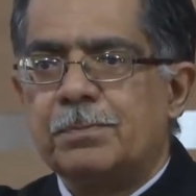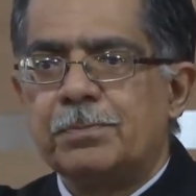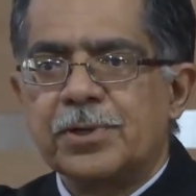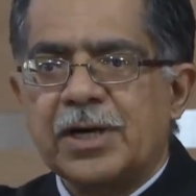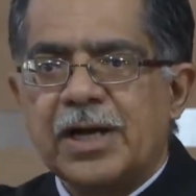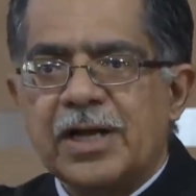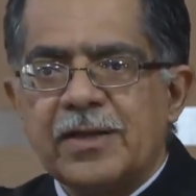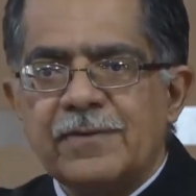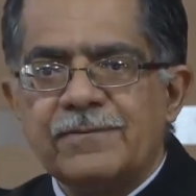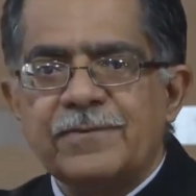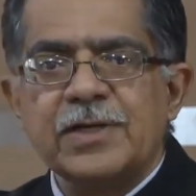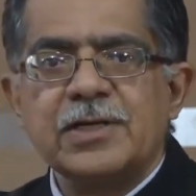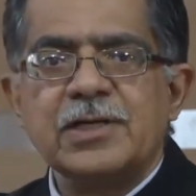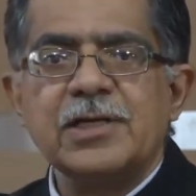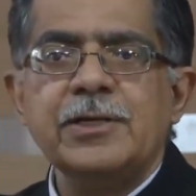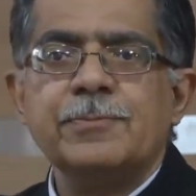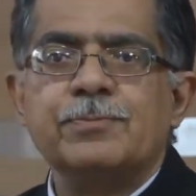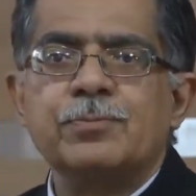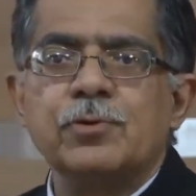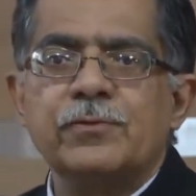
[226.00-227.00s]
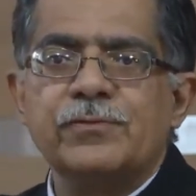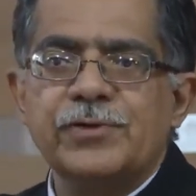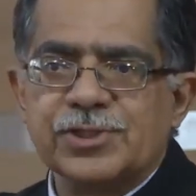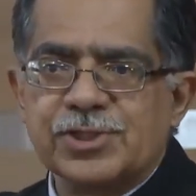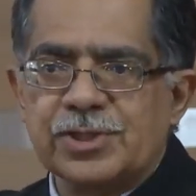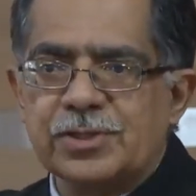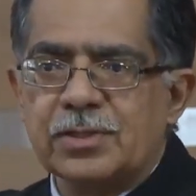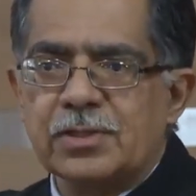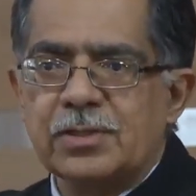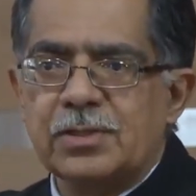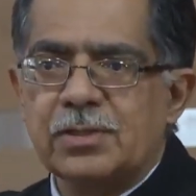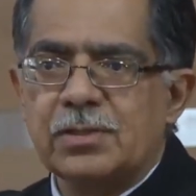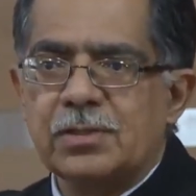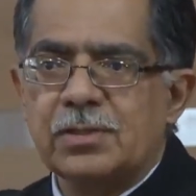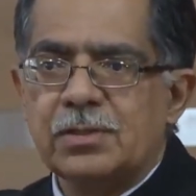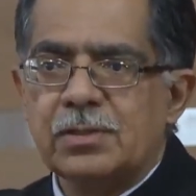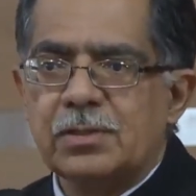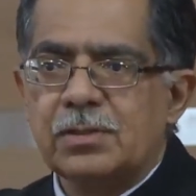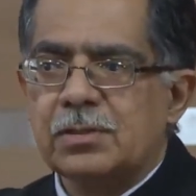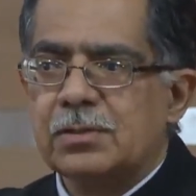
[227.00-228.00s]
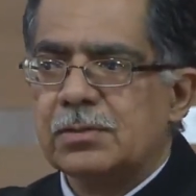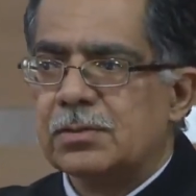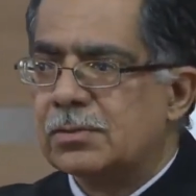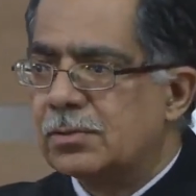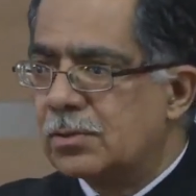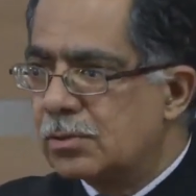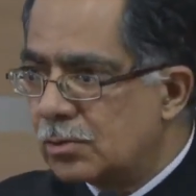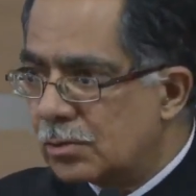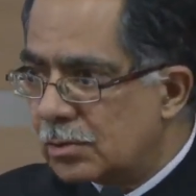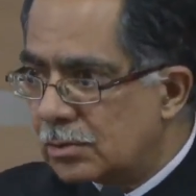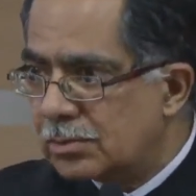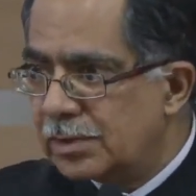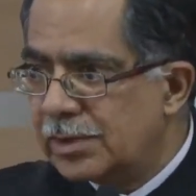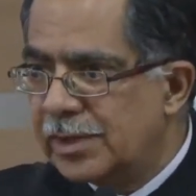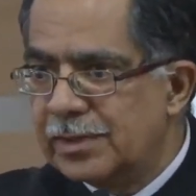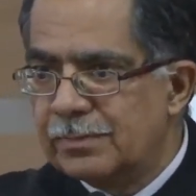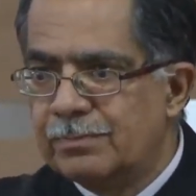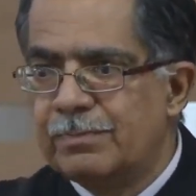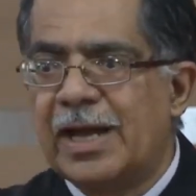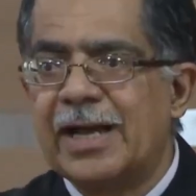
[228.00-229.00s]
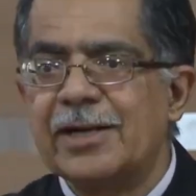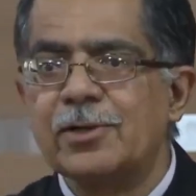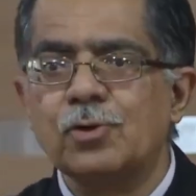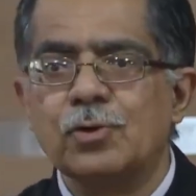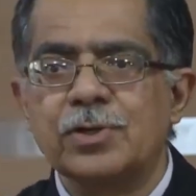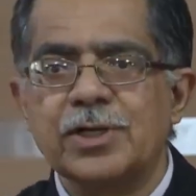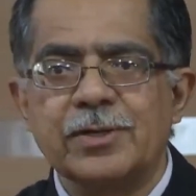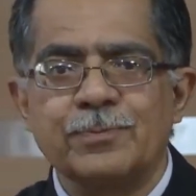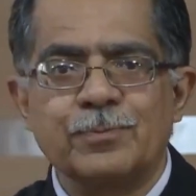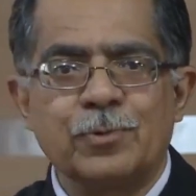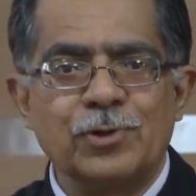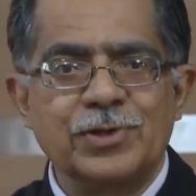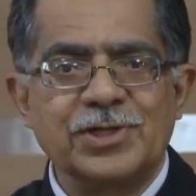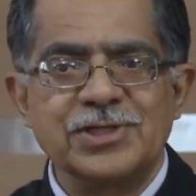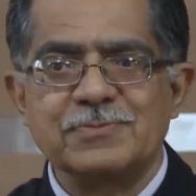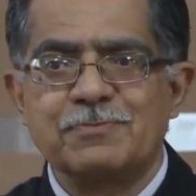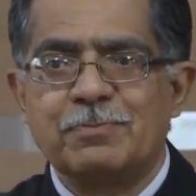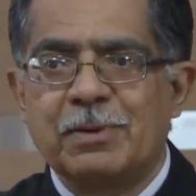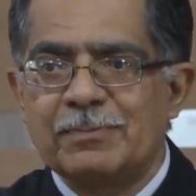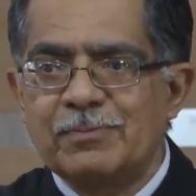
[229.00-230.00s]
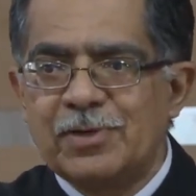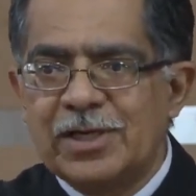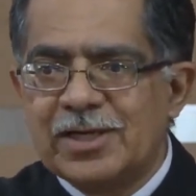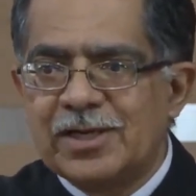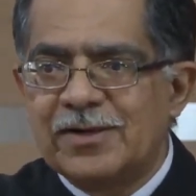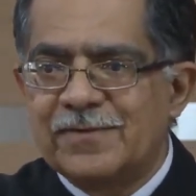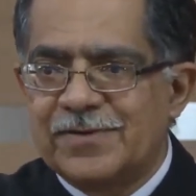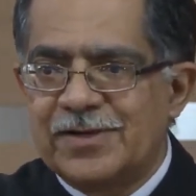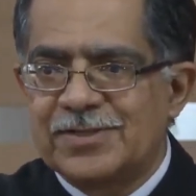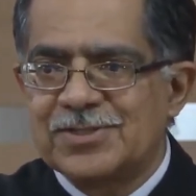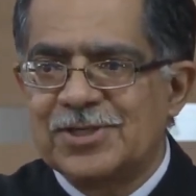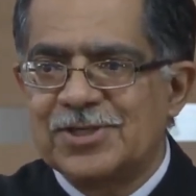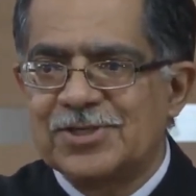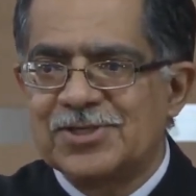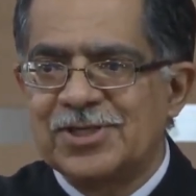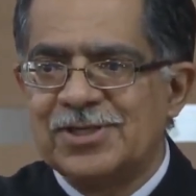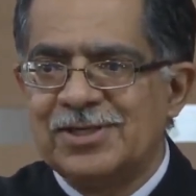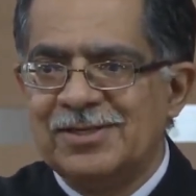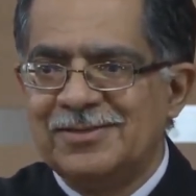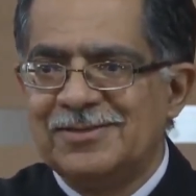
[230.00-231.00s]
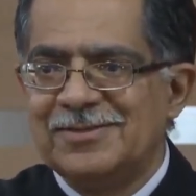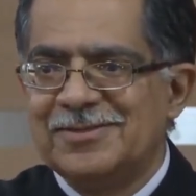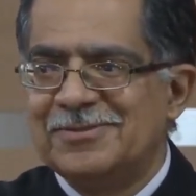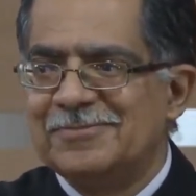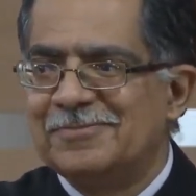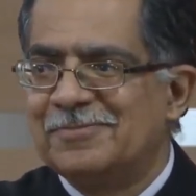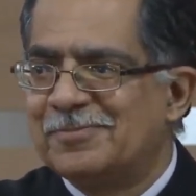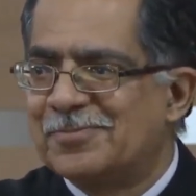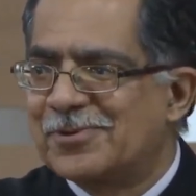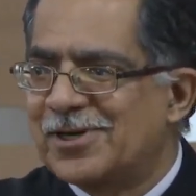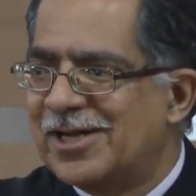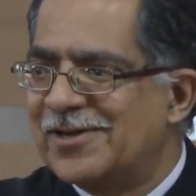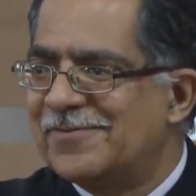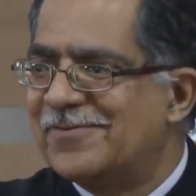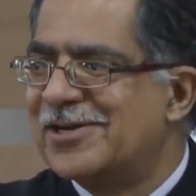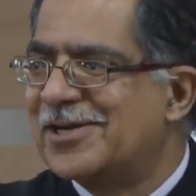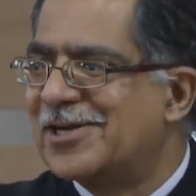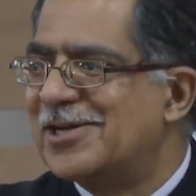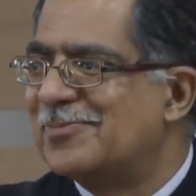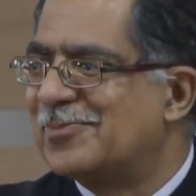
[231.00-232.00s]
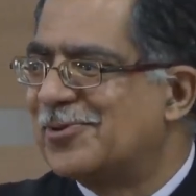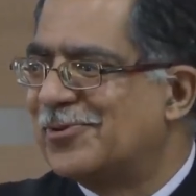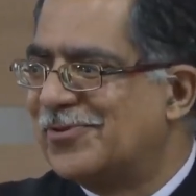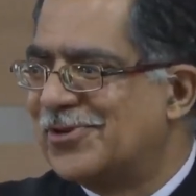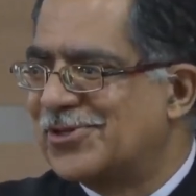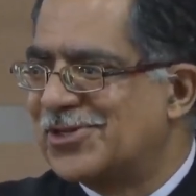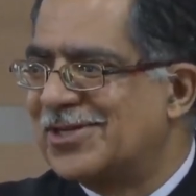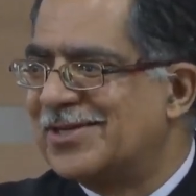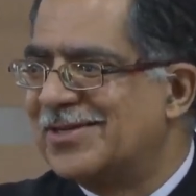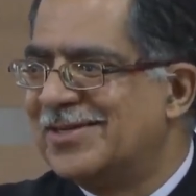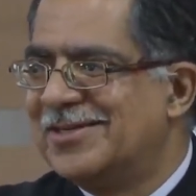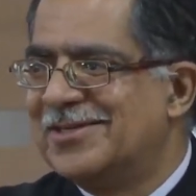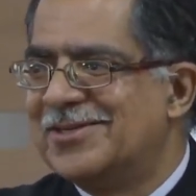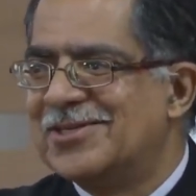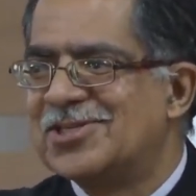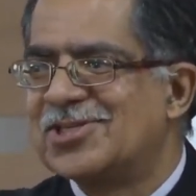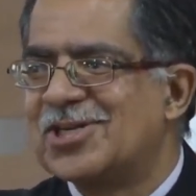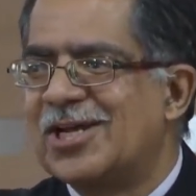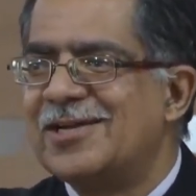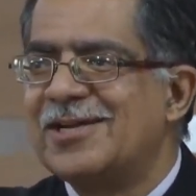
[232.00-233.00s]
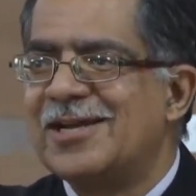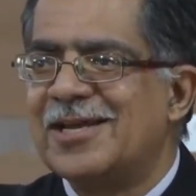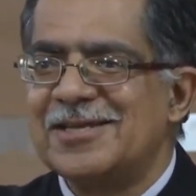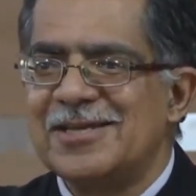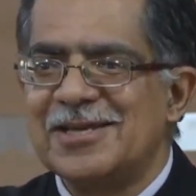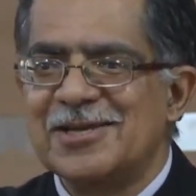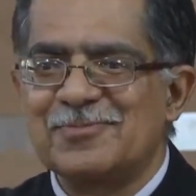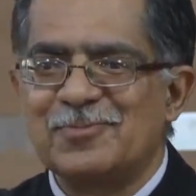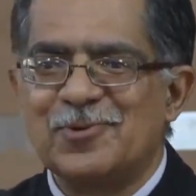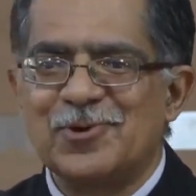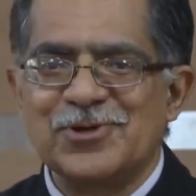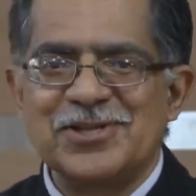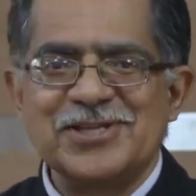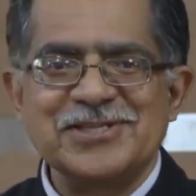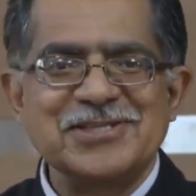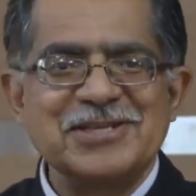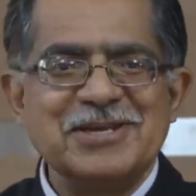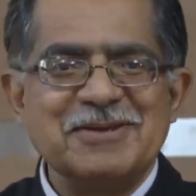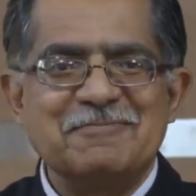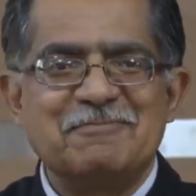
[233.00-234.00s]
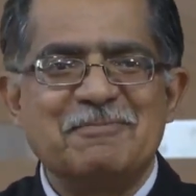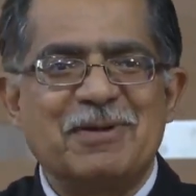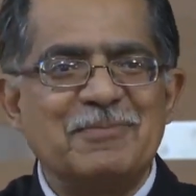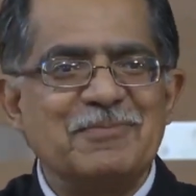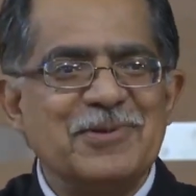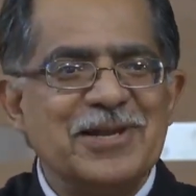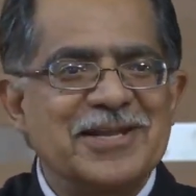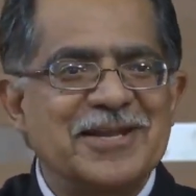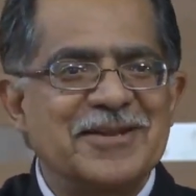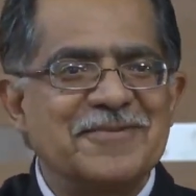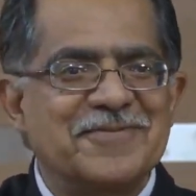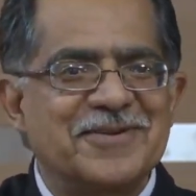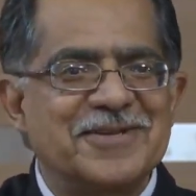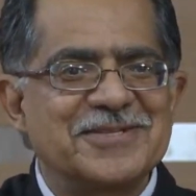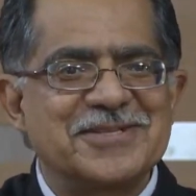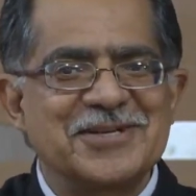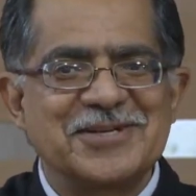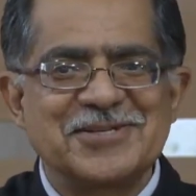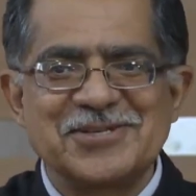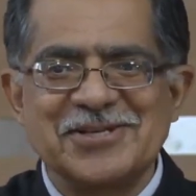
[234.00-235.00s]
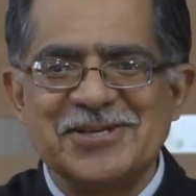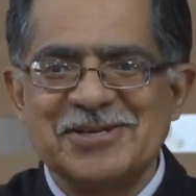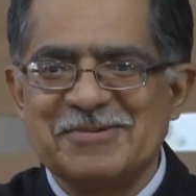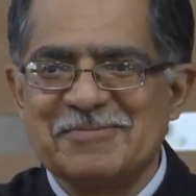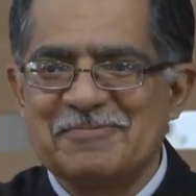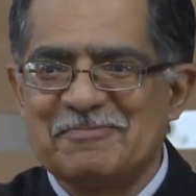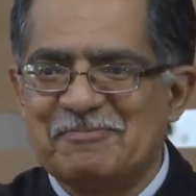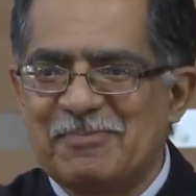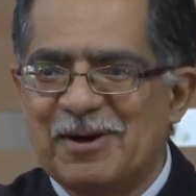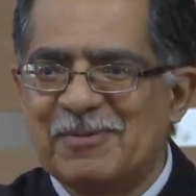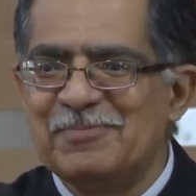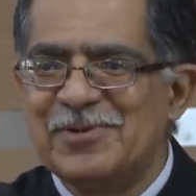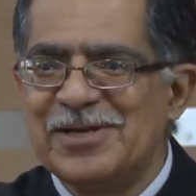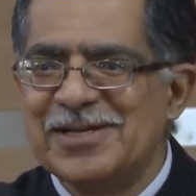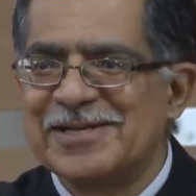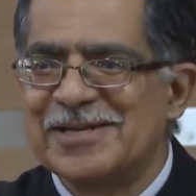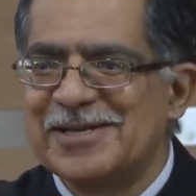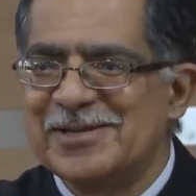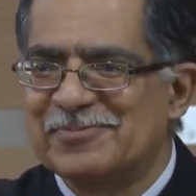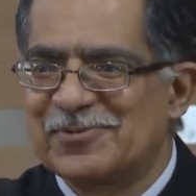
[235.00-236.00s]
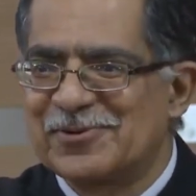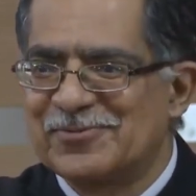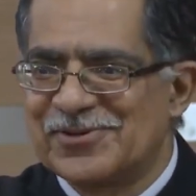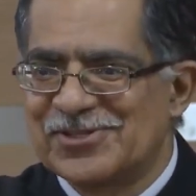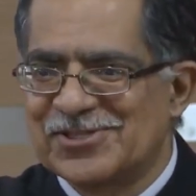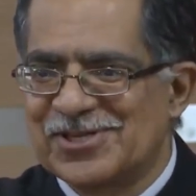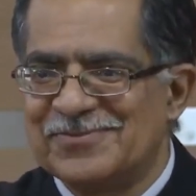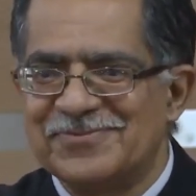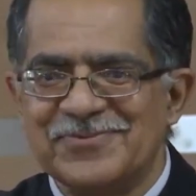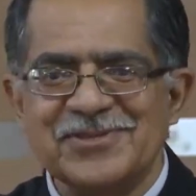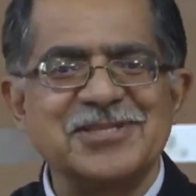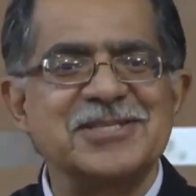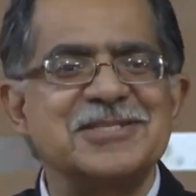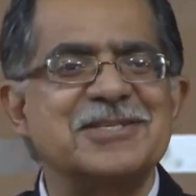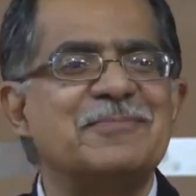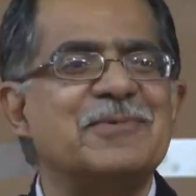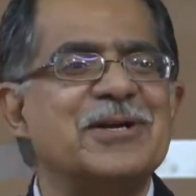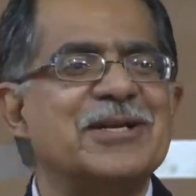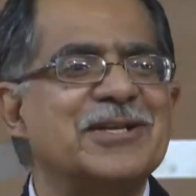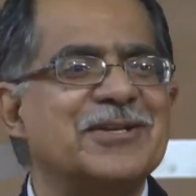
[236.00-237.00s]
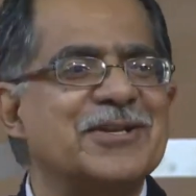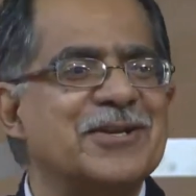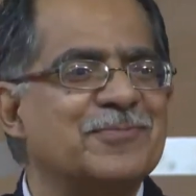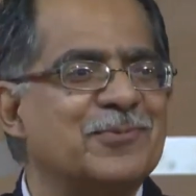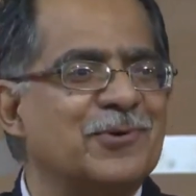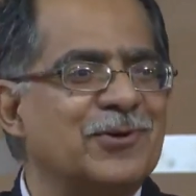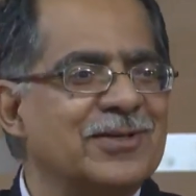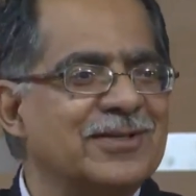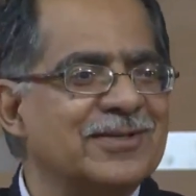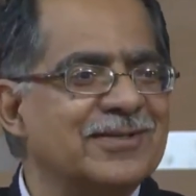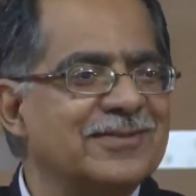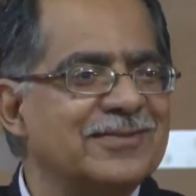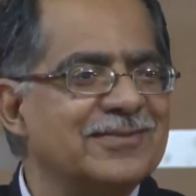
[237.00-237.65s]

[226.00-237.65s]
privately provisioned. Bangalore airport is public infrastructure privately provisioned. Chennai airport is public infrastructure publicly provisioned. Which is a better airport?